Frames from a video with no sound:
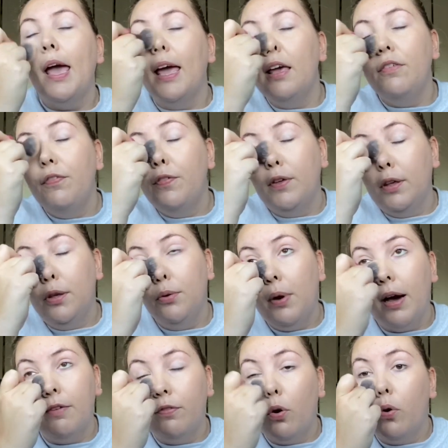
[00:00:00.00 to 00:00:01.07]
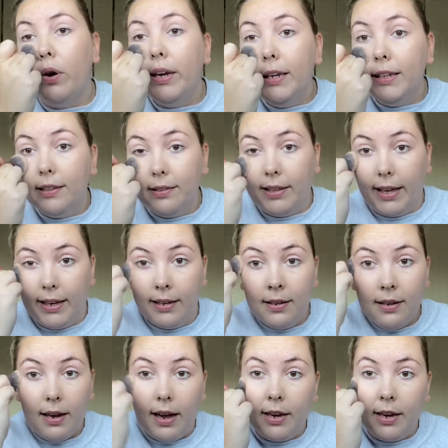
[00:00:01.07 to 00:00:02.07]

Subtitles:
If you have oily skin